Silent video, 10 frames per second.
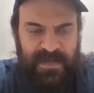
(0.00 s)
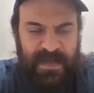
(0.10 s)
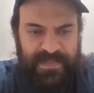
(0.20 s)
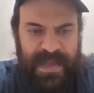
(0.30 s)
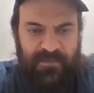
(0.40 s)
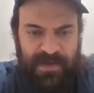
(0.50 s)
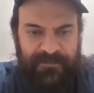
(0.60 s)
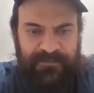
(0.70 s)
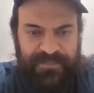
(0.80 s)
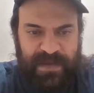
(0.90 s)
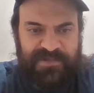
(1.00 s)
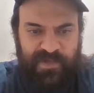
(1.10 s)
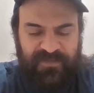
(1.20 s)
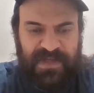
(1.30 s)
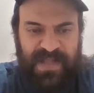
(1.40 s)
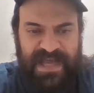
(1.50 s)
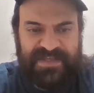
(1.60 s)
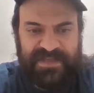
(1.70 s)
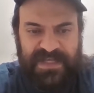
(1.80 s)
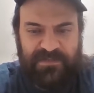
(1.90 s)
On that one, that was sort of a
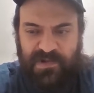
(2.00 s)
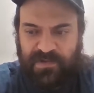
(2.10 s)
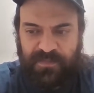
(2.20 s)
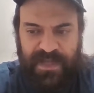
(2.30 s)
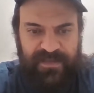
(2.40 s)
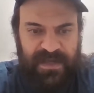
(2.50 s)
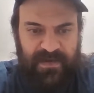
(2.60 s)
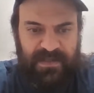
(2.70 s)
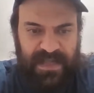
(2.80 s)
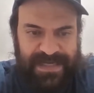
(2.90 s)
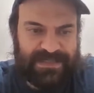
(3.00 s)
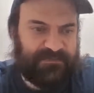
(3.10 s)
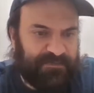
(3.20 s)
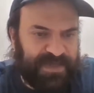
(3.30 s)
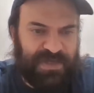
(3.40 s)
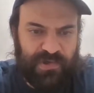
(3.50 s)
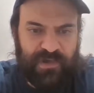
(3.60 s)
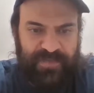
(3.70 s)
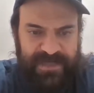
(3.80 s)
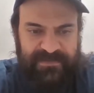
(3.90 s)
classic team total play there. I liked
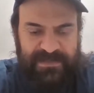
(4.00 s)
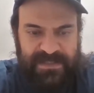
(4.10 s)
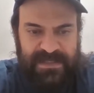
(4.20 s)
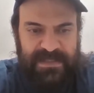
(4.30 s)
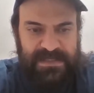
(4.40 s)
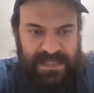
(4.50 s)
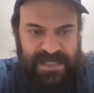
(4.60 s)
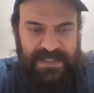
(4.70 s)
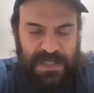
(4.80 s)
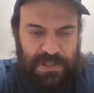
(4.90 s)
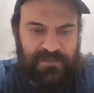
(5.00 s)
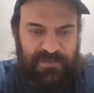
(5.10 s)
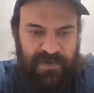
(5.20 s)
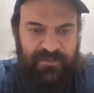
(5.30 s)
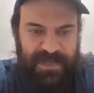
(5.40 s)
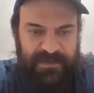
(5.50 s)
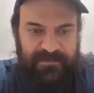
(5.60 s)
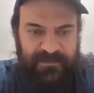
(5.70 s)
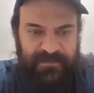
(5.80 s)
BU a bit, liked the over a bit,